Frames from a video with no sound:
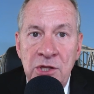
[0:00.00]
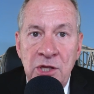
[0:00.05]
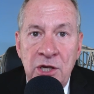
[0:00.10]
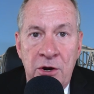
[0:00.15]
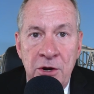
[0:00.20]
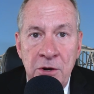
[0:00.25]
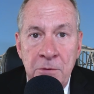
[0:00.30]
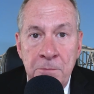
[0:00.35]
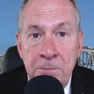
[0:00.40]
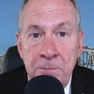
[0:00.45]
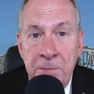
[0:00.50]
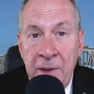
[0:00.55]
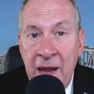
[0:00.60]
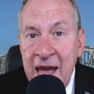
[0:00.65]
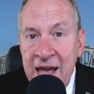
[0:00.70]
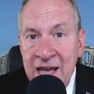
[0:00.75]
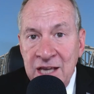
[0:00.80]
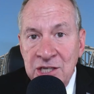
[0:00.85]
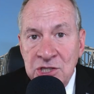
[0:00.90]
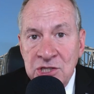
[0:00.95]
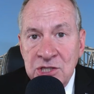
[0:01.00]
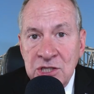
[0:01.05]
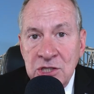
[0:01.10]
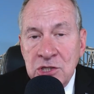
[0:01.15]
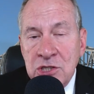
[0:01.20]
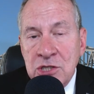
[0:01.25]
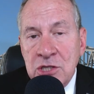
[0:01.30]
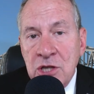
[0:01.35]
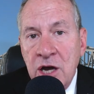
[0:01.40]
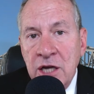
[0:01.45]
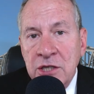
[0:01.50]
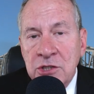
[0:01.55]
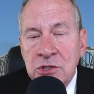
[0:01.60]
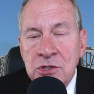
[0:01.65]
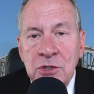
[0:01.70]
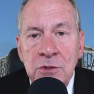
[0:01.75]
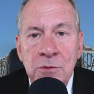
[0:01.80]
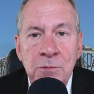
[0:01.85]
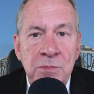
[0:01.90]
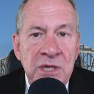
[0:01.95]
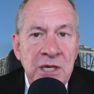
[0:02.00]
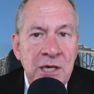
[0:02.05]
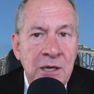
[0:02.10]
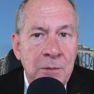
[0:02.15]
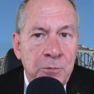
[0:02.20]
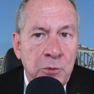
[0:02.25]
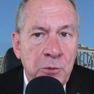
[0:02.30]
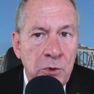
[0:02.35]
The current pace is thought to be